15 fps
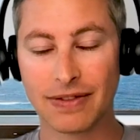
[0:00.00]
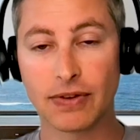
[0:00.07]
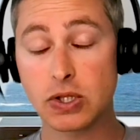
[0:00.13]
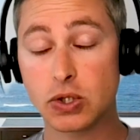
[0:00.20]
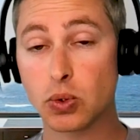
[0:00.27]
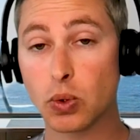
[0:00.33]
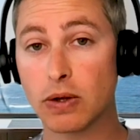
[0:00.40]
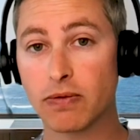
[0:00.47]

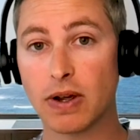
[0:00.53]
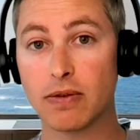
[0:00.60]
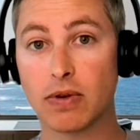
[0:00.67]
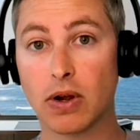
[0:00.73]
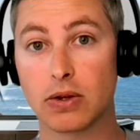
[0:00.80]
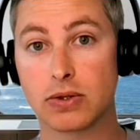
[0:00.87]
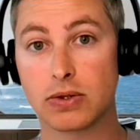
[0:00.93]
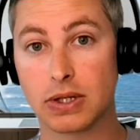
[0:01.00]
there's
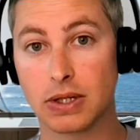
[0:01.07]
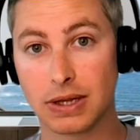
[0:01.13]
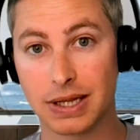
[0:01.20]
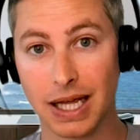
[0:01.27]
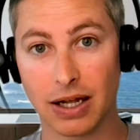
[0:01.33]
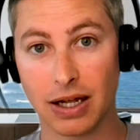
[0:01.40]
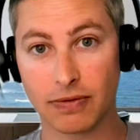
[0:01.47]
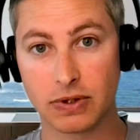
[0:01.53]
$25
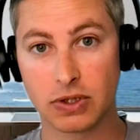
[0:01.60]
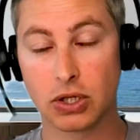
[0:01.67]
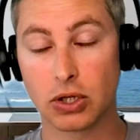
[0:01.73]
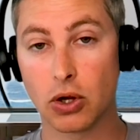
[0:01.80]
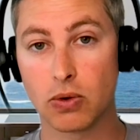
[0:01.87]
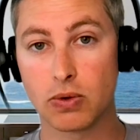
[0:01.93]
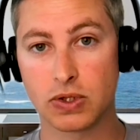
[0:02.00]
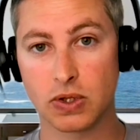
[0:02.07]
left to
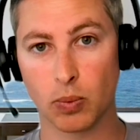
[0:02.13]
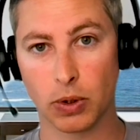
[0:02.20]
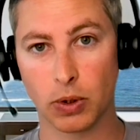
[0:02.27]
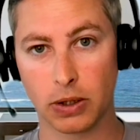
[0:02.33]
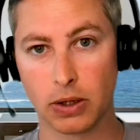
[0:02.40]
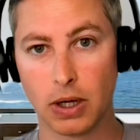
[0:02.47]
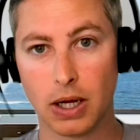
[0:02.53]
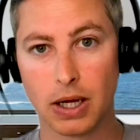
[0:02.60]
go
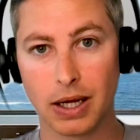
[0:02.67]
somewhere.